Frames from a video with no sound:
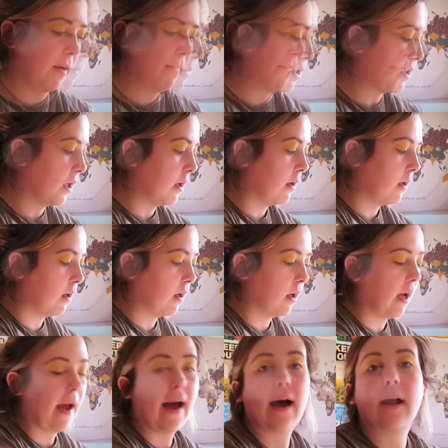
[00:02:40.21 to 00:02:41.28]
I'm just going
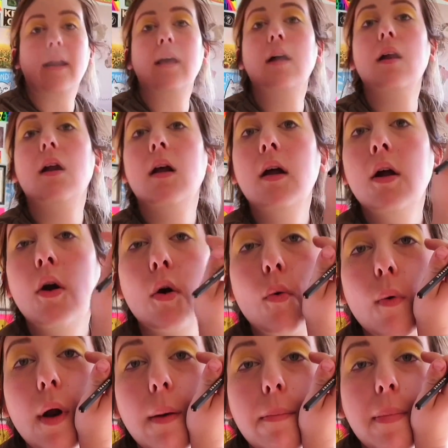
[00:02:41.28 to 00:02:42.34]
to add it right